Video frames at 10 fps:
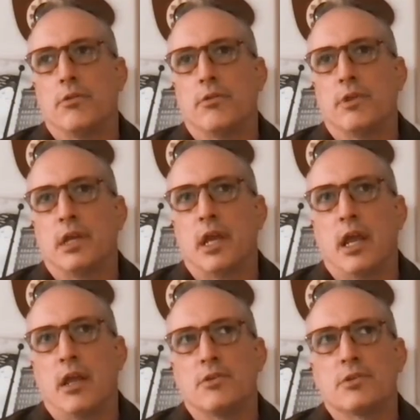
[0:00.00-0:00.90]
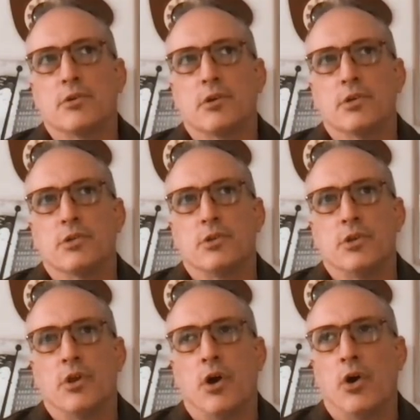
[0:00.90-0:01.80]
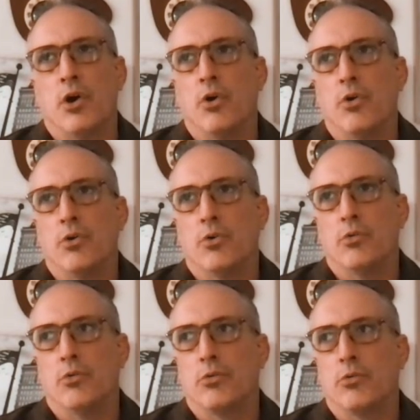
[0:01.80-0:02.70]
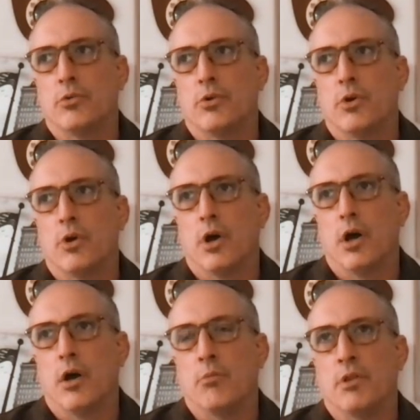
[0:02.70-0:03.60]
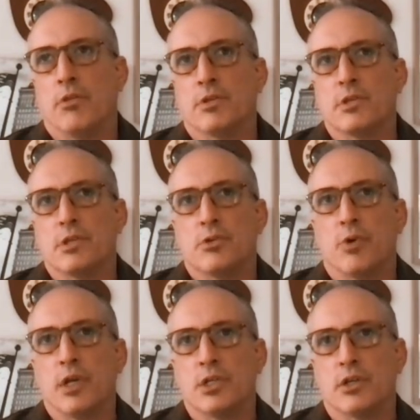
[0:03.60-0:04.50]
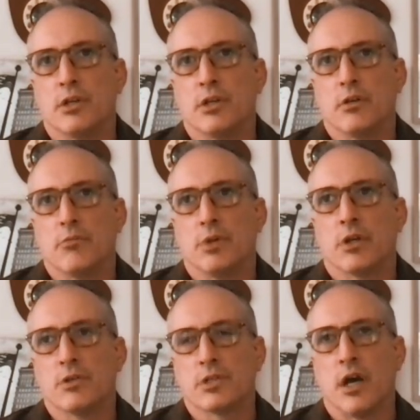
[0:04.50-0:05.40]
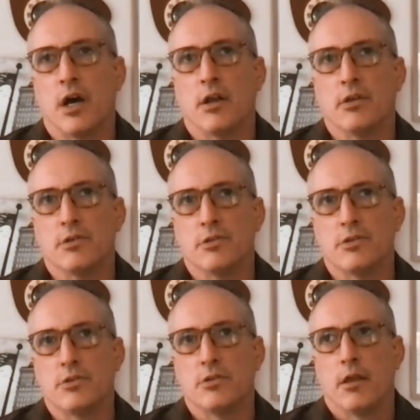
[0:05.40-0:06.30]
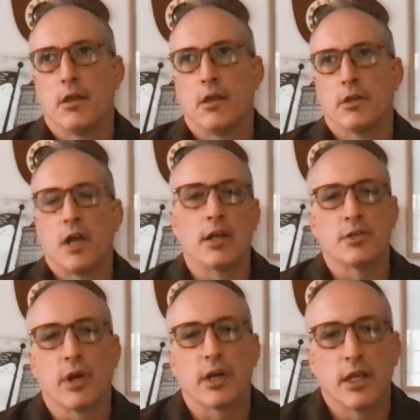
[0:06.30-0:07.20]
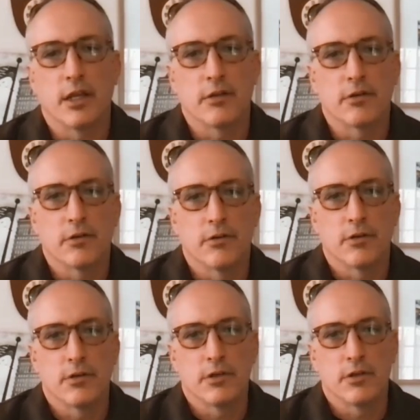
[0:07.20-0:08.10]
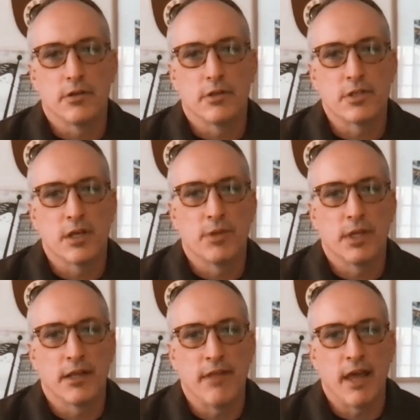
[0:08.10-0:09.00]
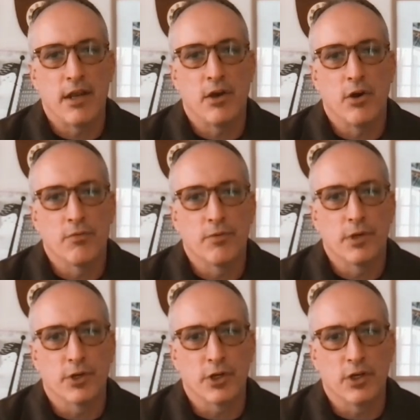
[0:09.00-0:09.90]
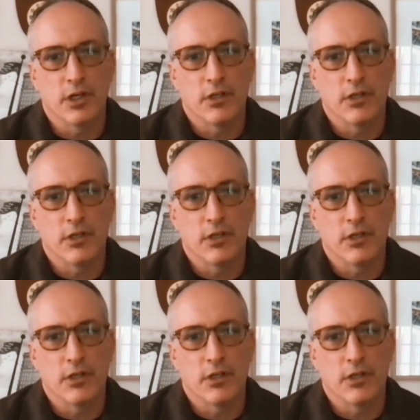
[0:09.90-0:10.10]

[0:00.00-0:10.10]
the answer is no in this situation, because God is working something in that no for your good.